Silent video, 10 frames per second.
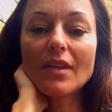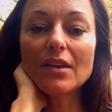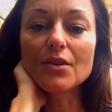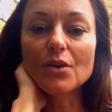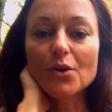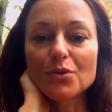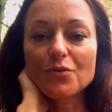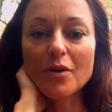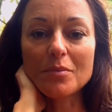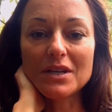your own
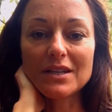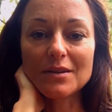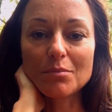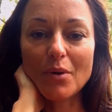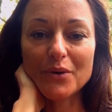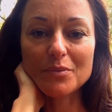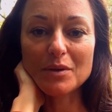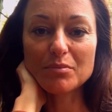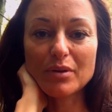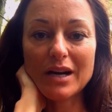feminine
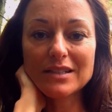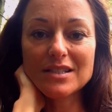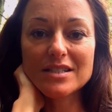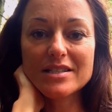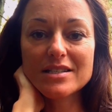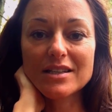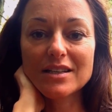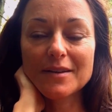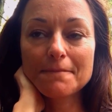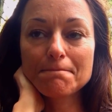embodiment practice.
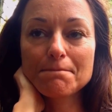And